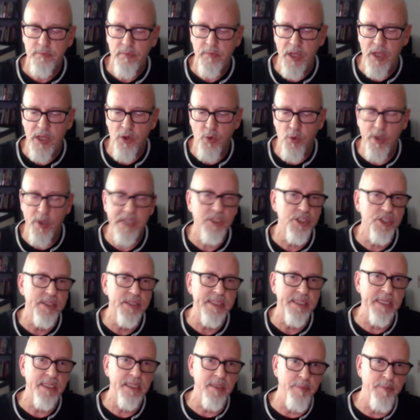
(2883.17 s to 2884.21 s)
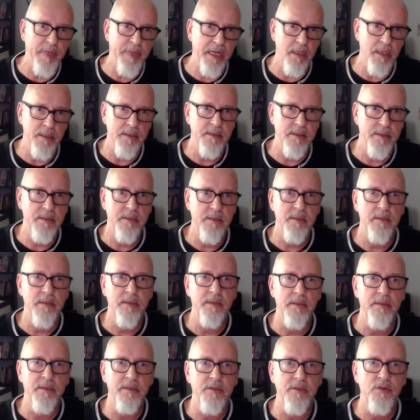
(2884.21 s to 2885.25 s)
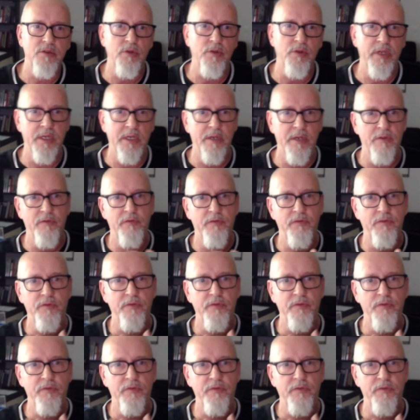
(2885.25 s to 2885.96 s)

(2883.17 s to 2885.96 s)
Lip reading: questions at the ballot and to have